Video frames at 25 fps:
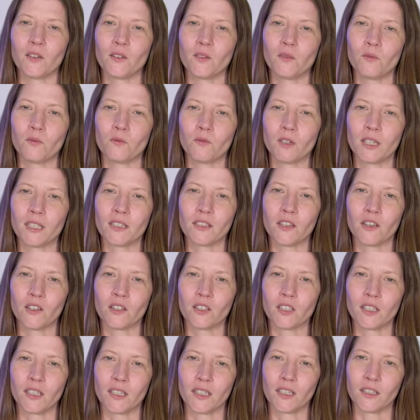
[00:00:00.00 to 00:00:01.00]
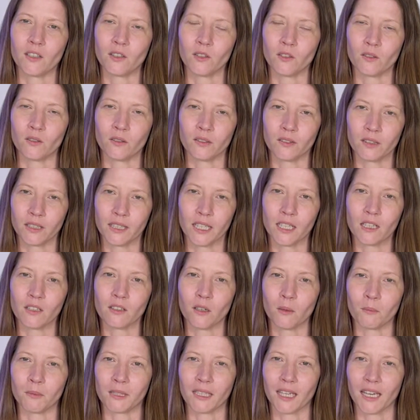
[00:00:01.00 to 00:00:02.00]
Researching your legal
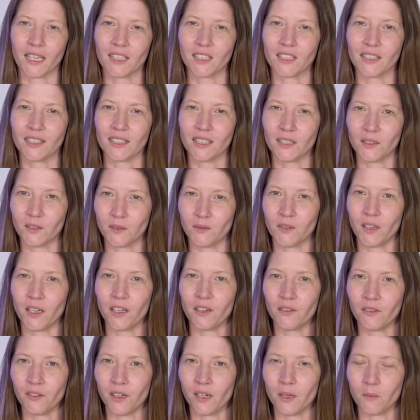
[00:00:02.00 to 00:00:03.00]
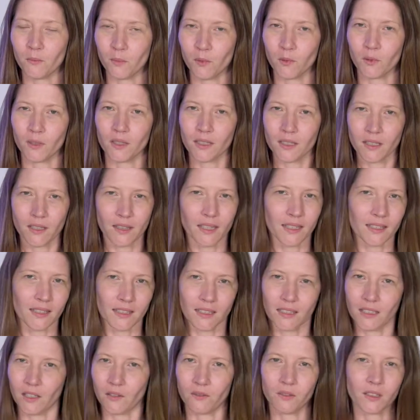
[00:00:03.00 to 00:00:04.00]
obligations is very, very important. So that's
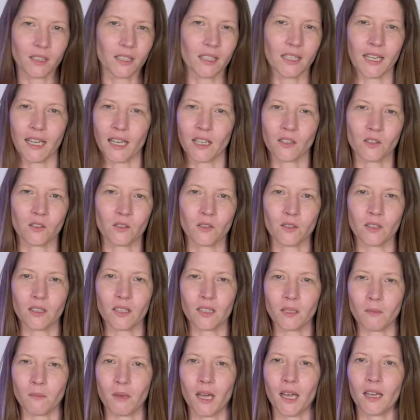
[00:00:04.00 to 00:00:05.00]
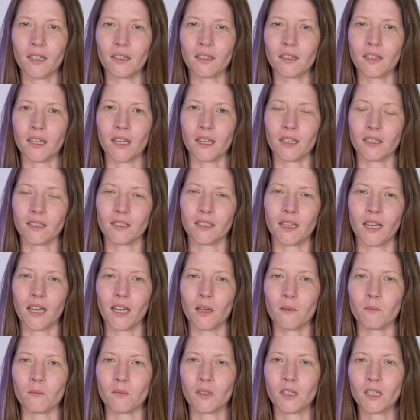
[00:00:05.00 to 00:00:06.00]
definitely an extra demand that
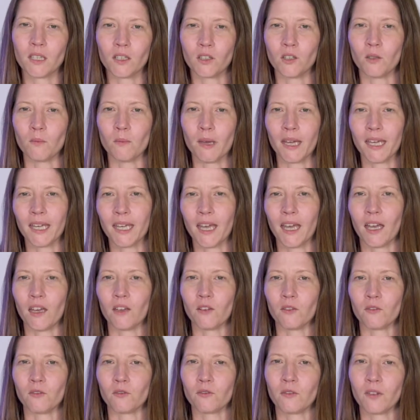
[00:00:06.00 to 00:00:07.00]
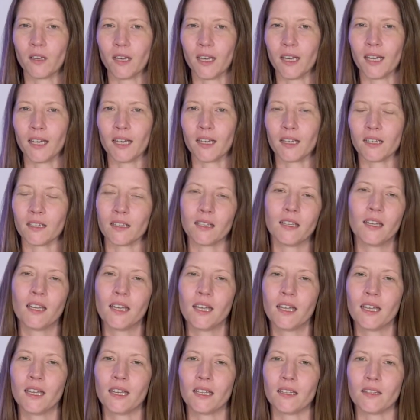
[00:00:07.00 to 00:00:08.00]
you may have
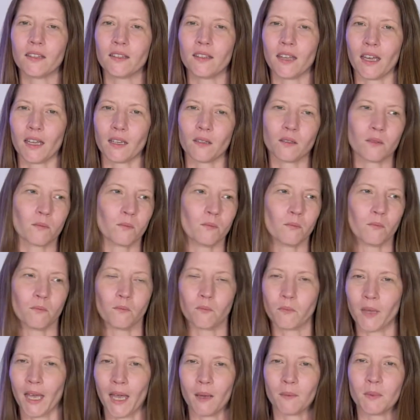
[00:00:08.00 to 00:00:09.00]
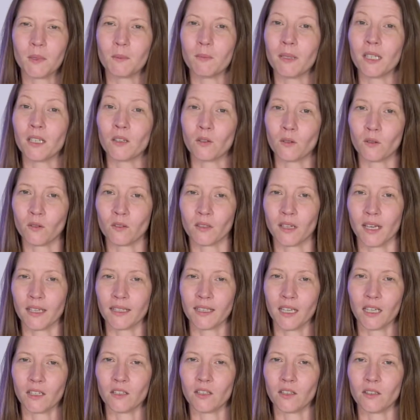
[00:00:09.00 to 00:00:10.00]
that perhaps bigger
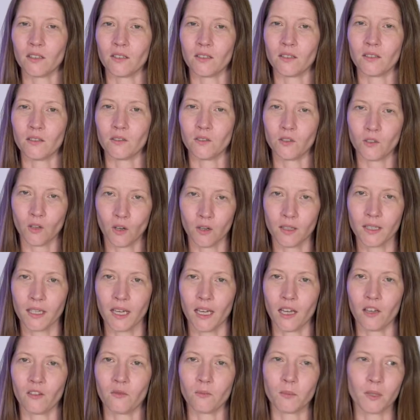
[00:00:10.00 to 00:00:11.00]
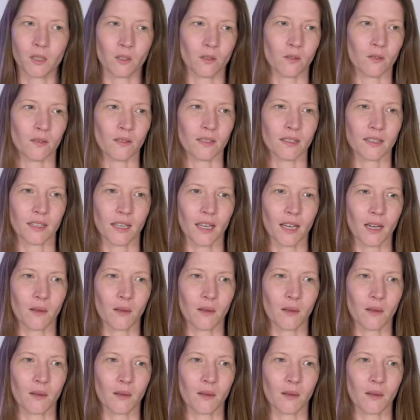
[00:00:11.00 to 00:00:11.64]
organisations don't have, because